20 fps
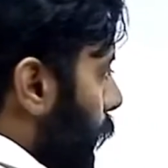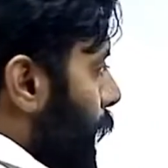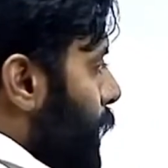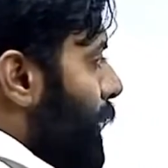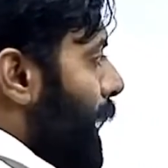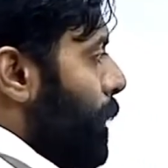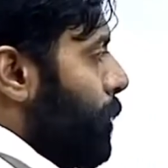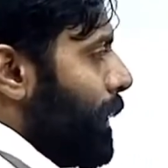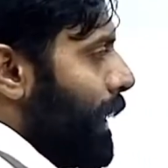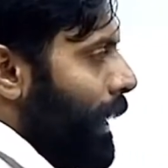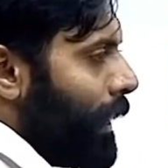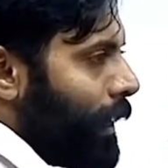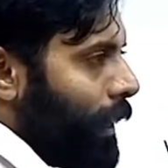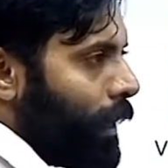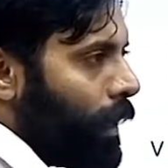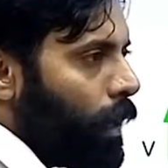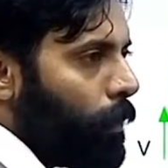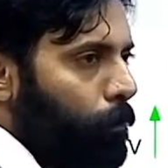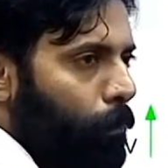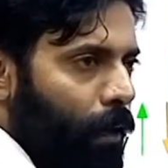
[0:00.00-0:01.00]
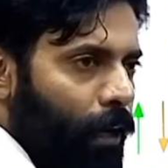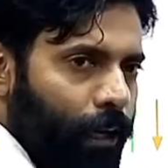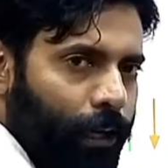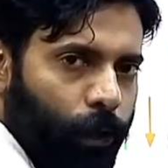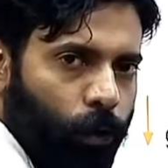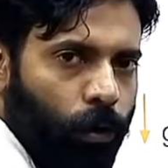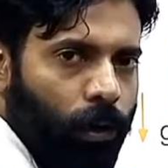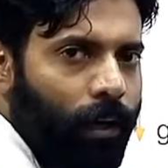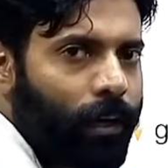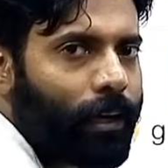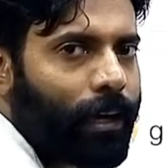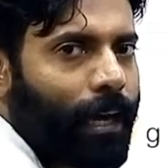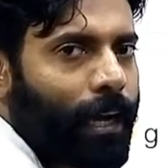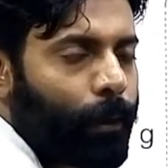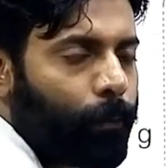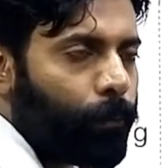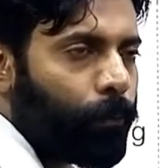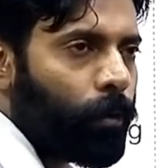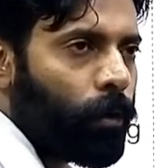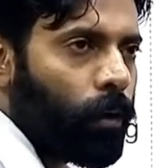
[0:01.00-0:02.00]
if I am taking a particular
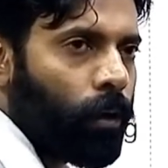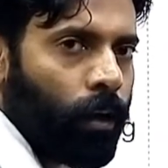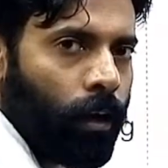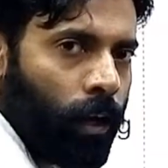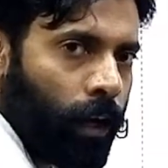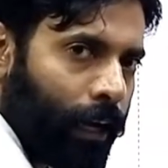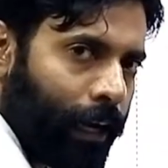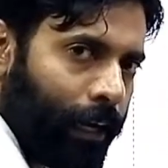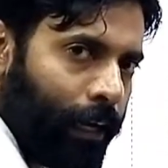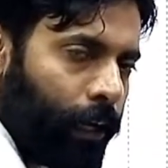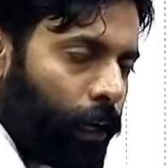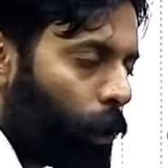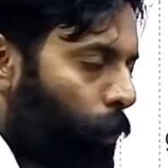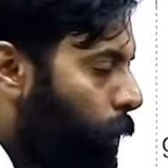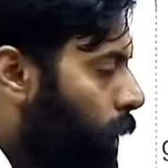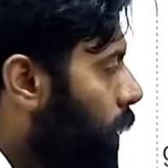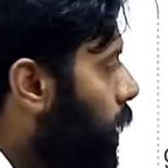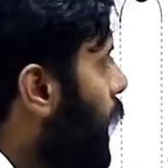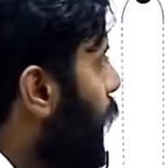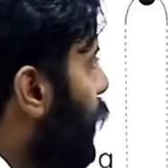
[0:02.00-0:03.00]
time interval,